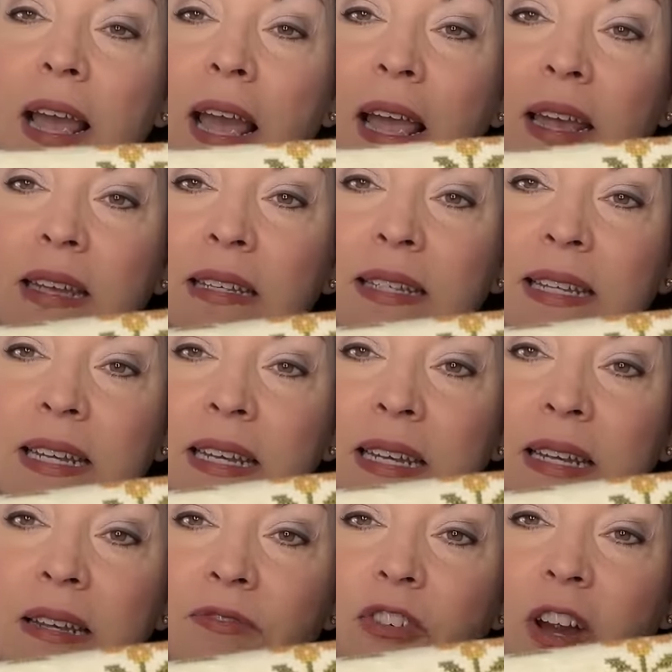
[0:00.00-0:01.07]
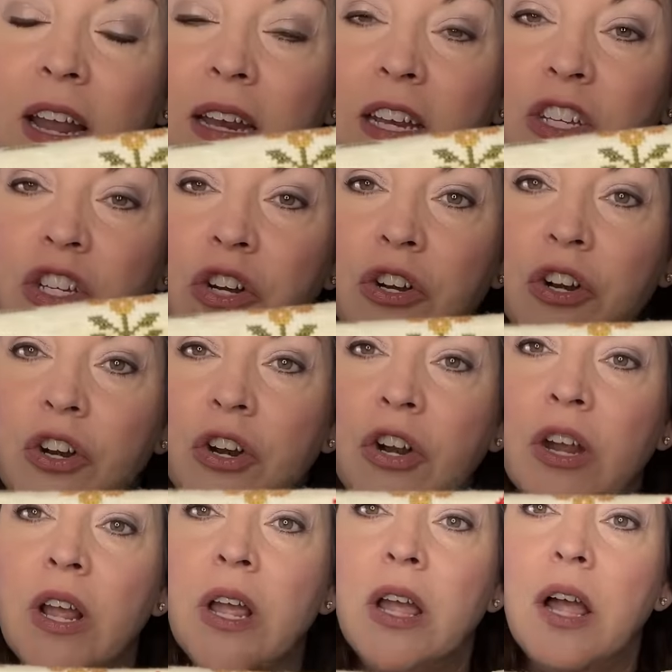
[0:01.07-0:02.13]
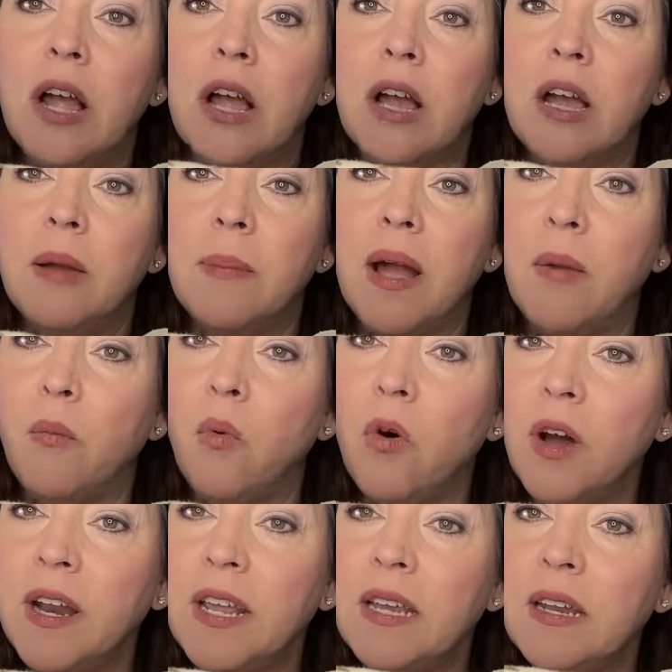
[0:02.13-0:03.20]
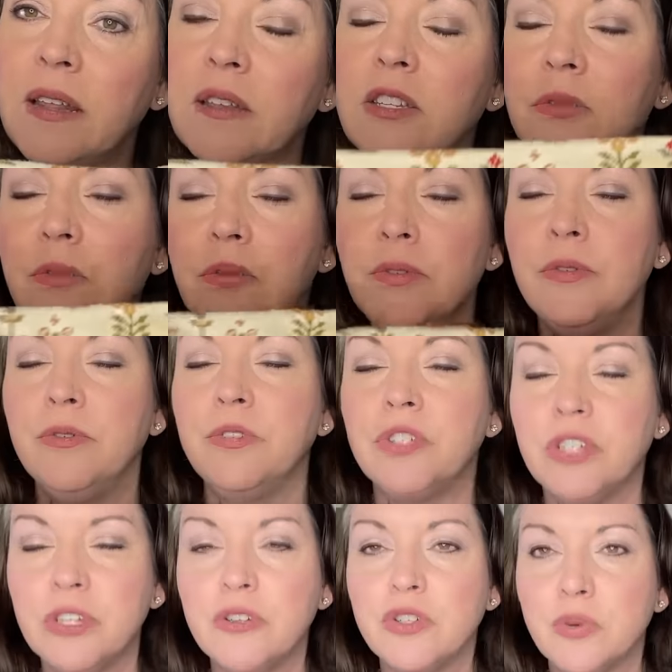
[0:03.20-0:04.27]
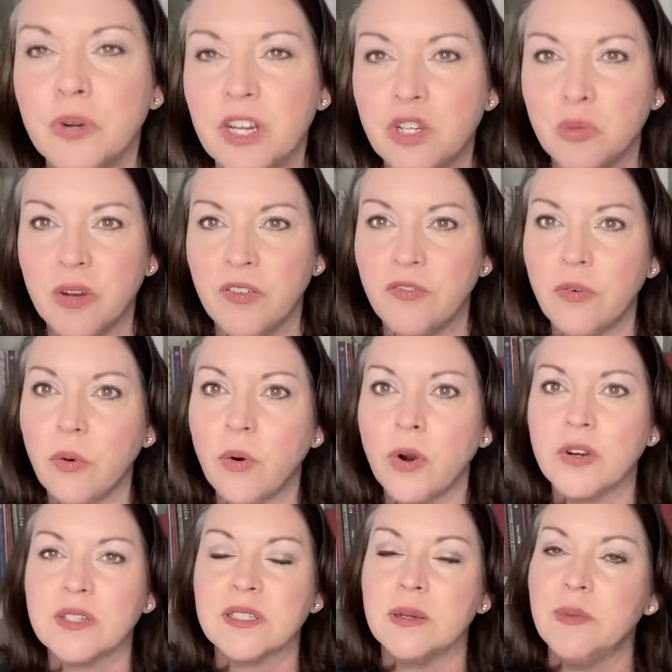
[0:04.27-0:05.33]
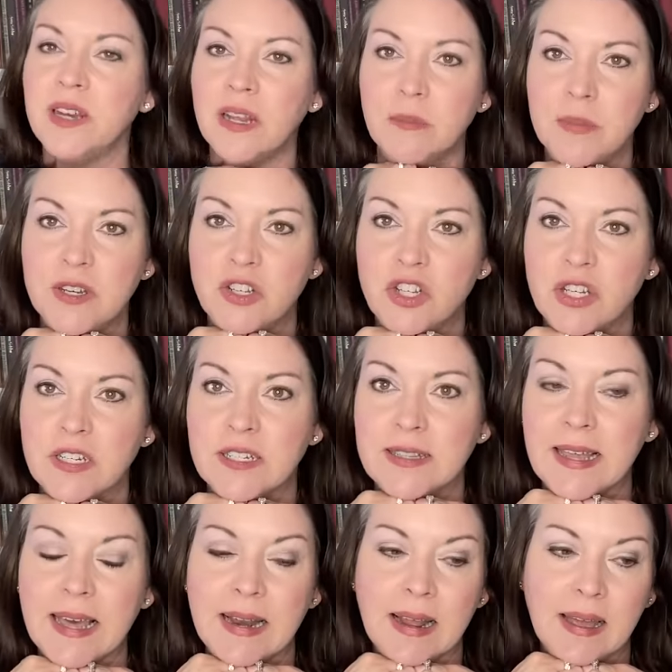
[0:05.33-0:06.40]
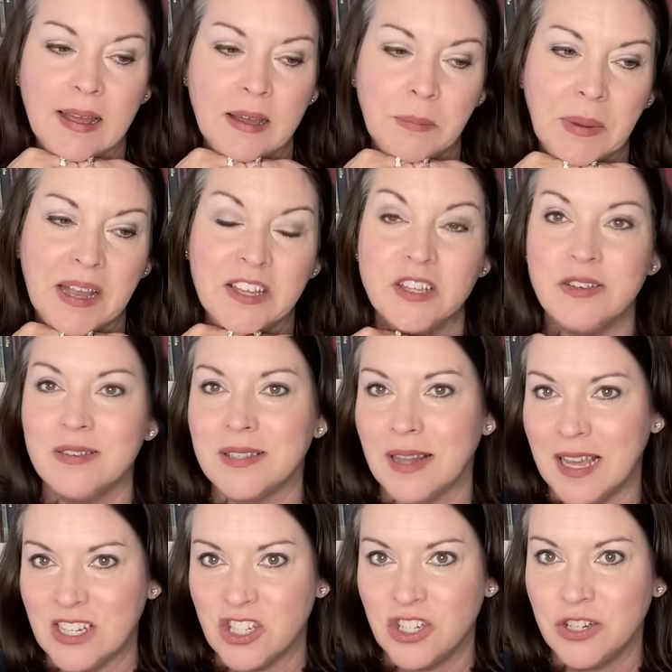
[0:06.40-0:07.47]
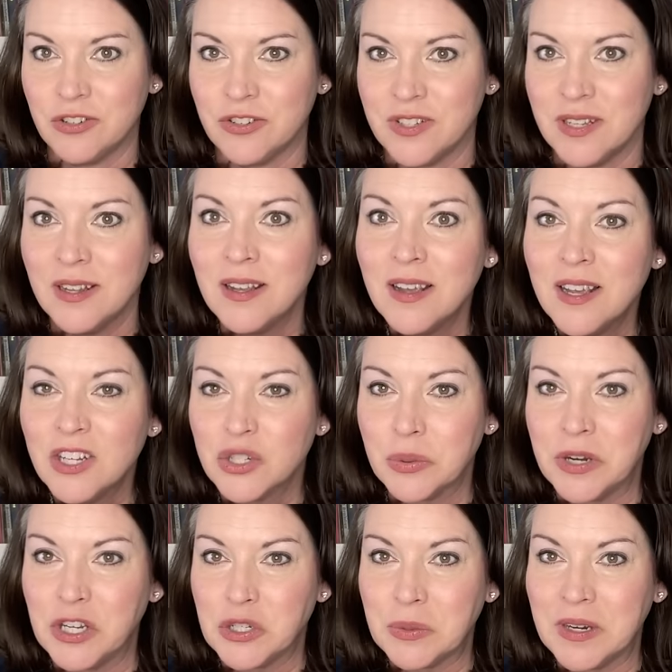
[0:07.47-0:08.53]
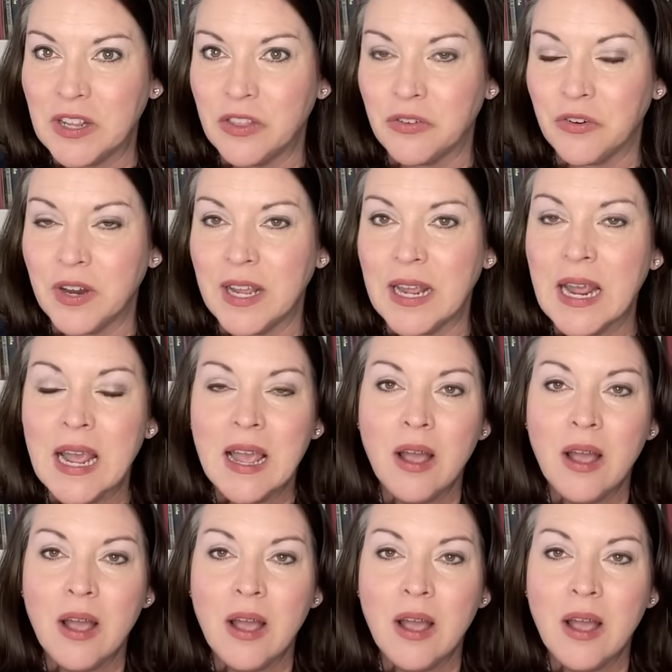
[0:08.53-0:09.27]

A T for Annie Turner. Um, I wanted to do twenty twenty-four. Someone had mentioned that um, I used last year's twenty twenty-three,